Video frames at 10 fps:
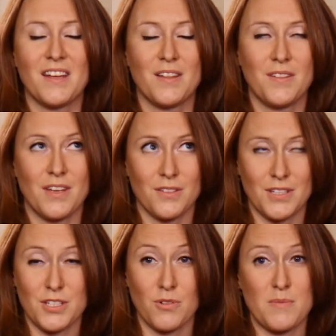The other
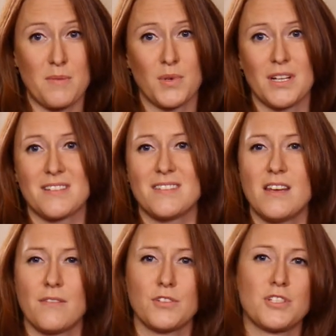thing to remember is
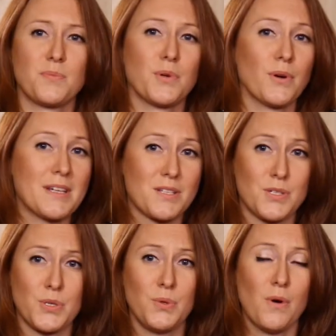never to
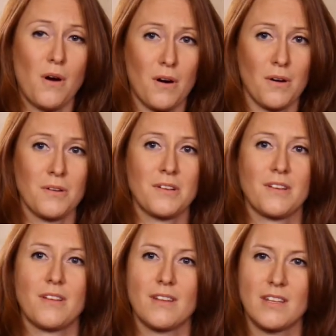press too hard.